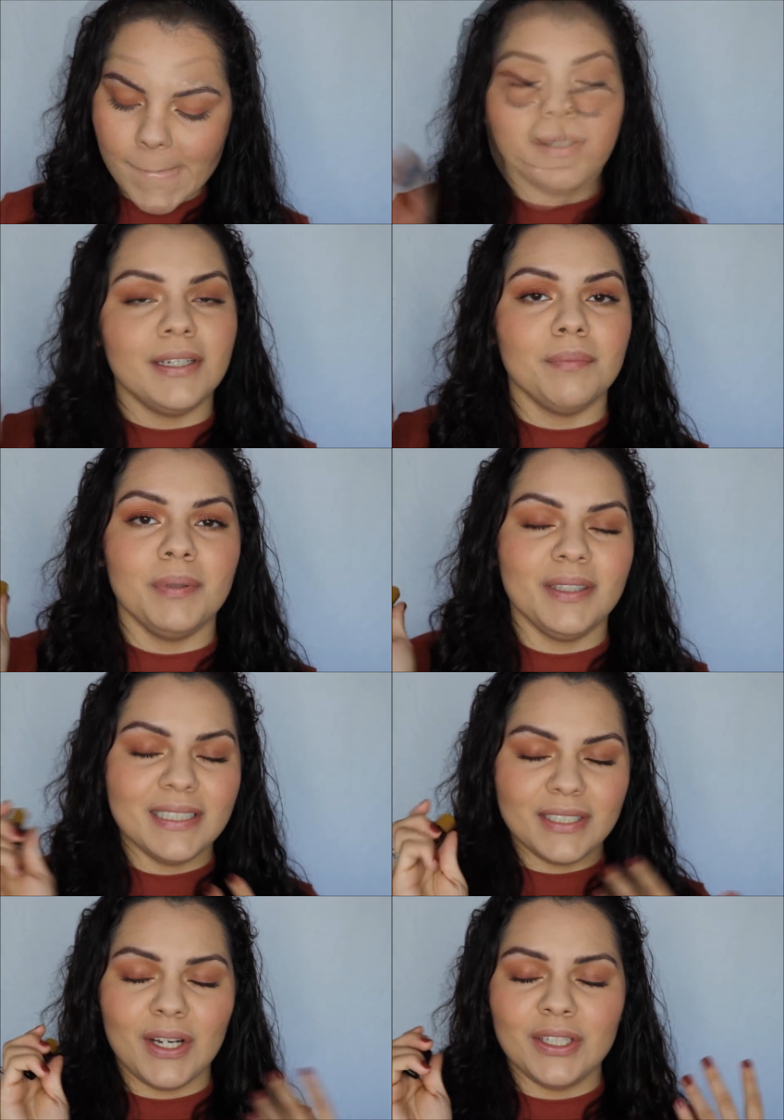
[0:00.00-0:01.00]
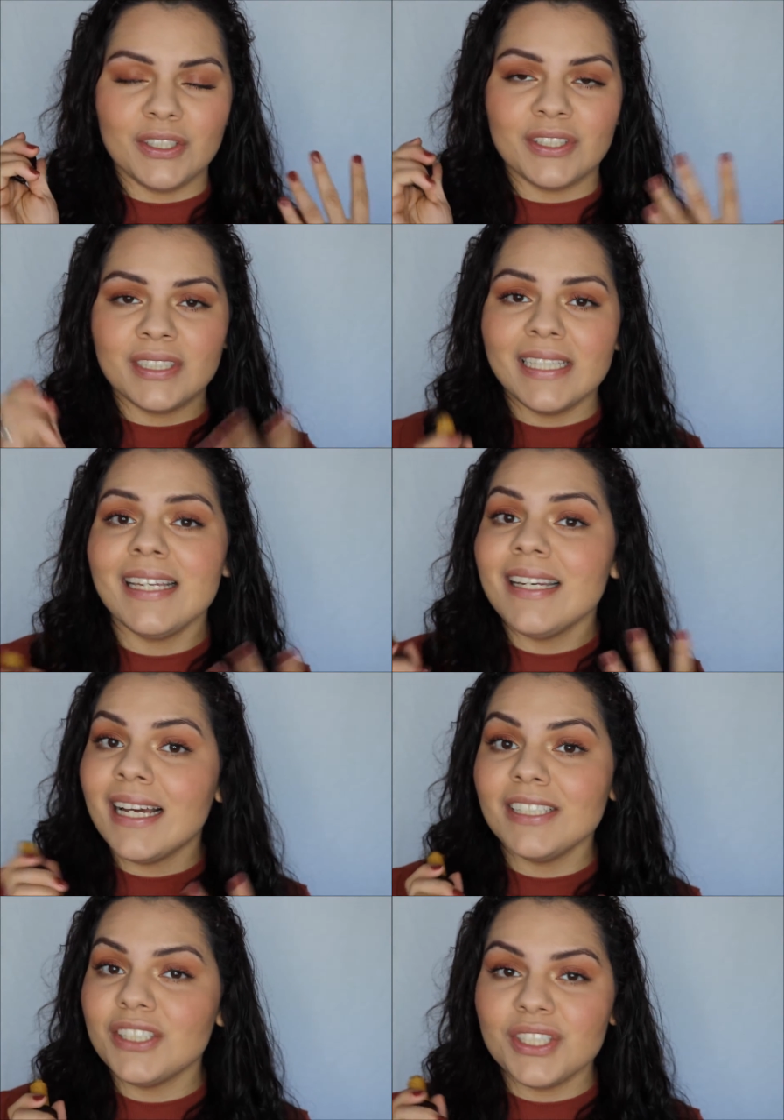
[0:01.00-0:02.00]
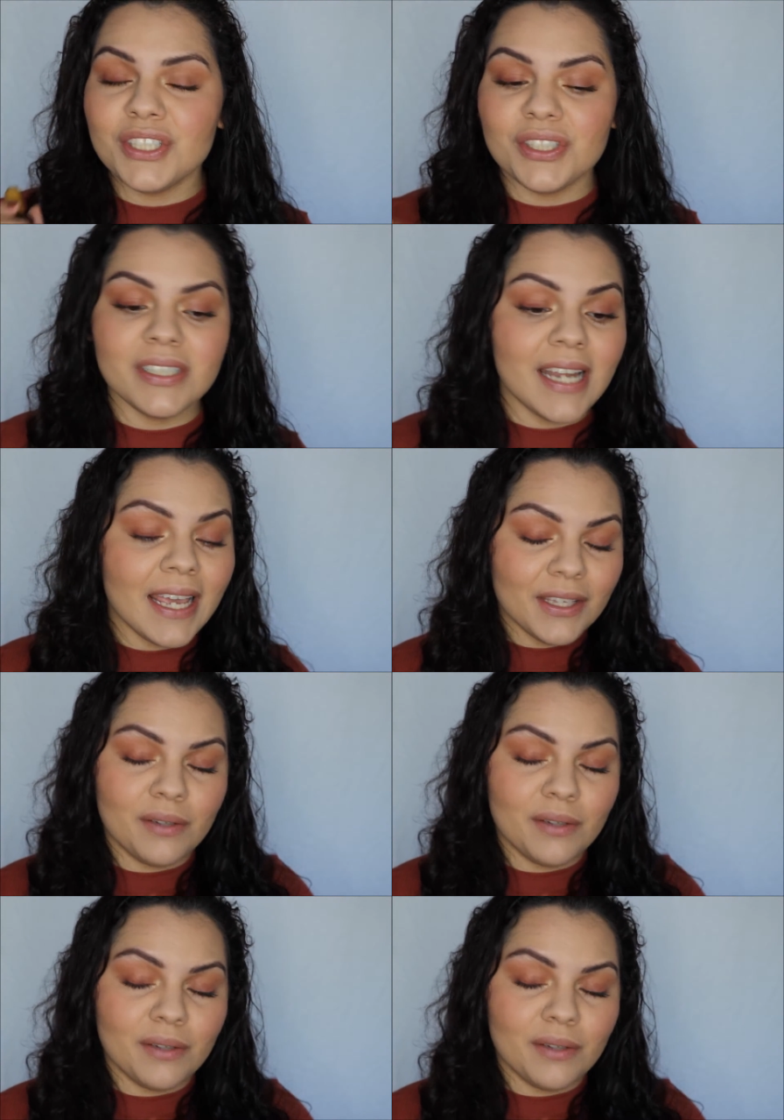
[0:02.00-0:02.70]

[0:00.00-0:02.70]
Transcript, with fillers: You can put this on your skin, not just your neck.